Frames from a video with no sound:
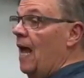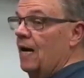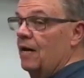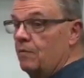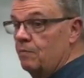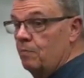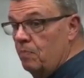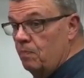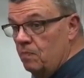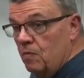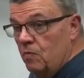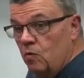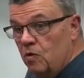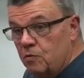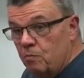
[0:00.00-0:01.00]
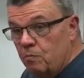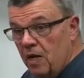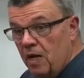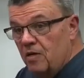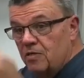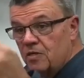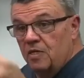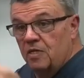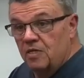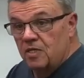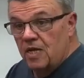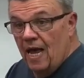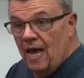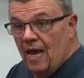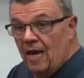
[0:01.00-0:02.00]
had a was pierced in the
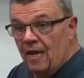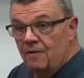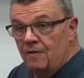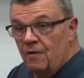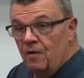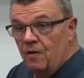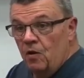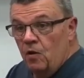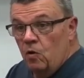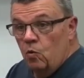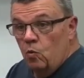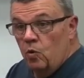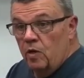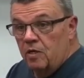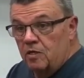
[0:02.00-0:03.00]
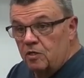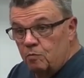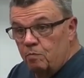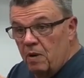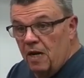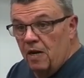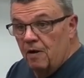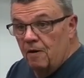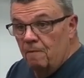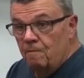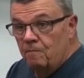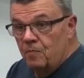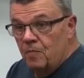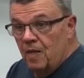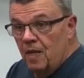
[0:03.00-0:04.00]
side with a spear
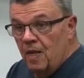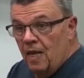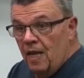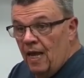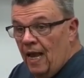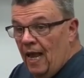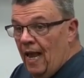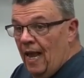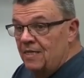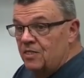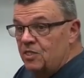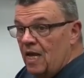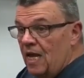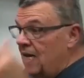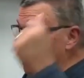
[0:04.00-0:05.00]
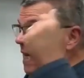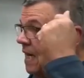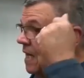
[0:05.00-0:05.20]
and said, It